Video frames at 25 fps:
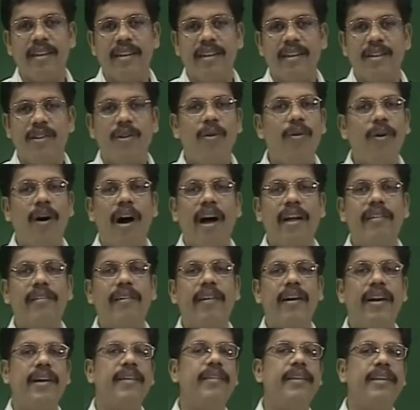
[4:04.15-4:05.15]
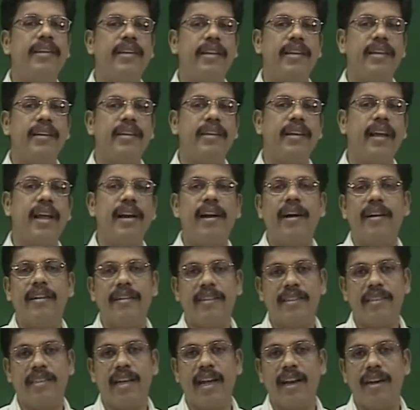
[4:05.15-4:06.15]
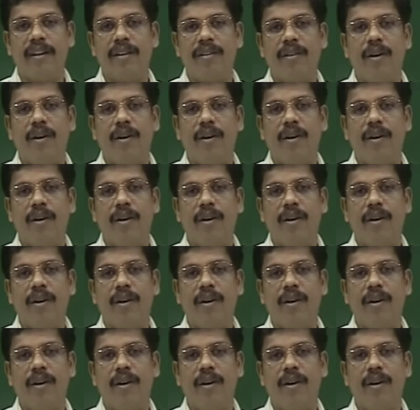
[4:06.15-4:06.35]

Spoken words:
no other entity can understand,